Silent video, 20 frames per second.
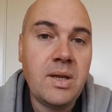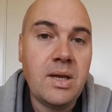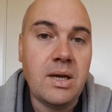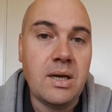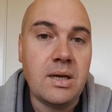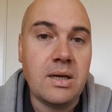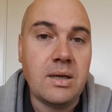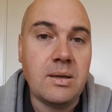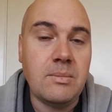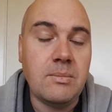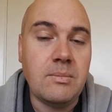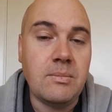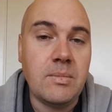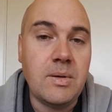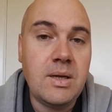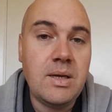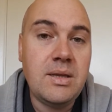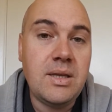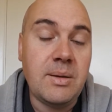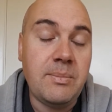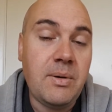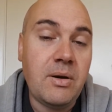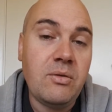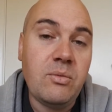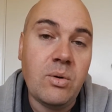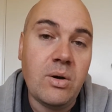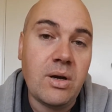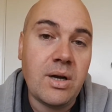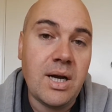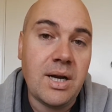They
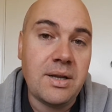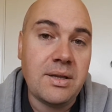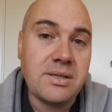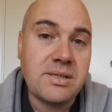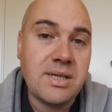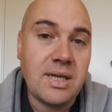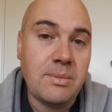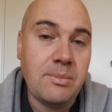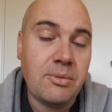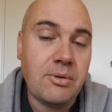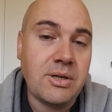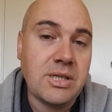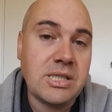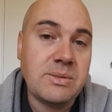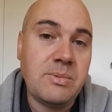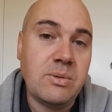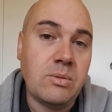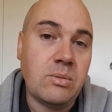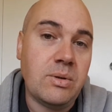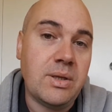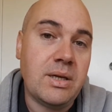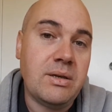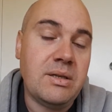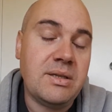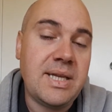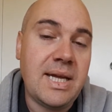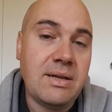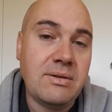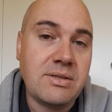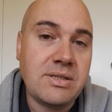both work under the same principle. The only
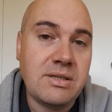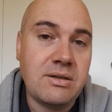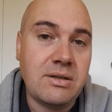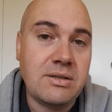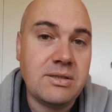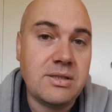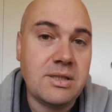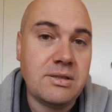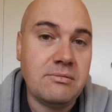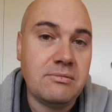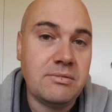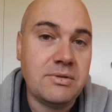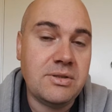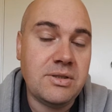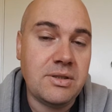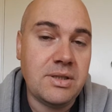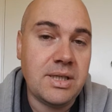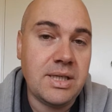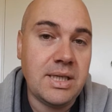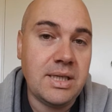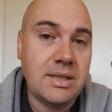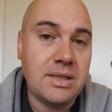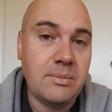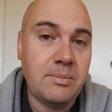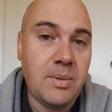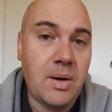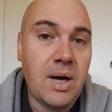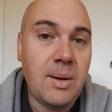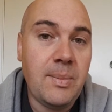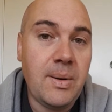downside to the
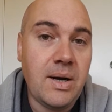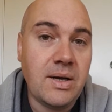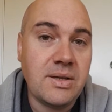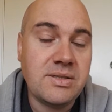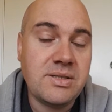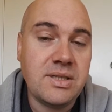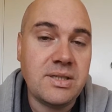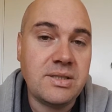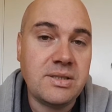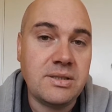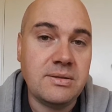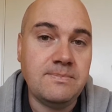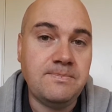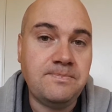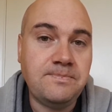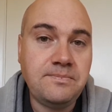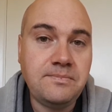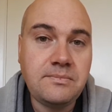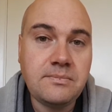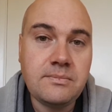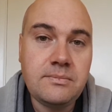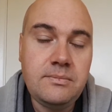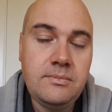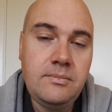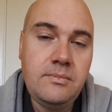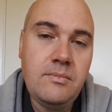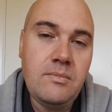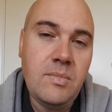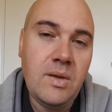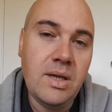bypass system
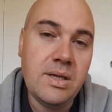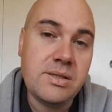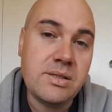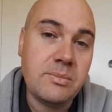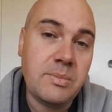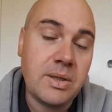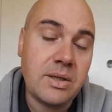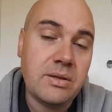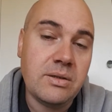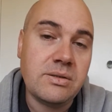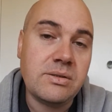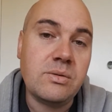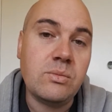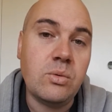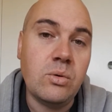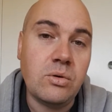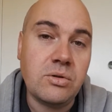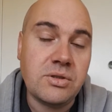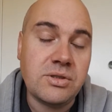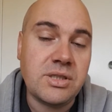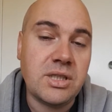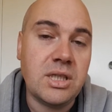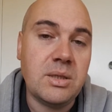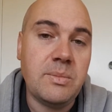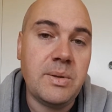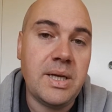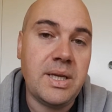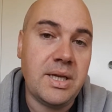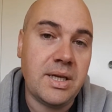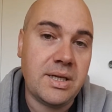is that because the water is going to
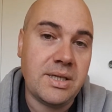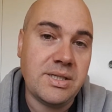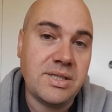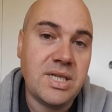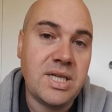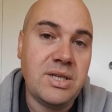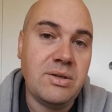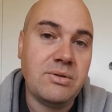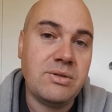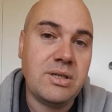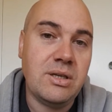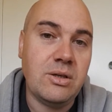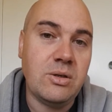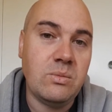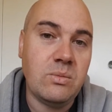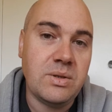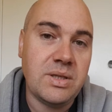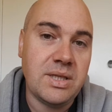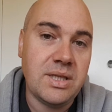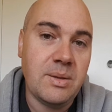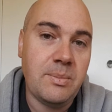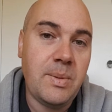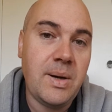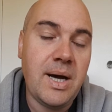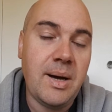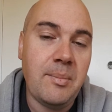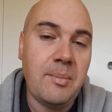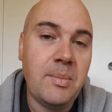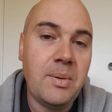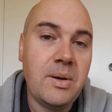be in a continuous loop within the
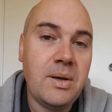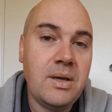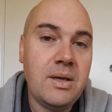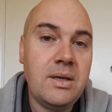pump,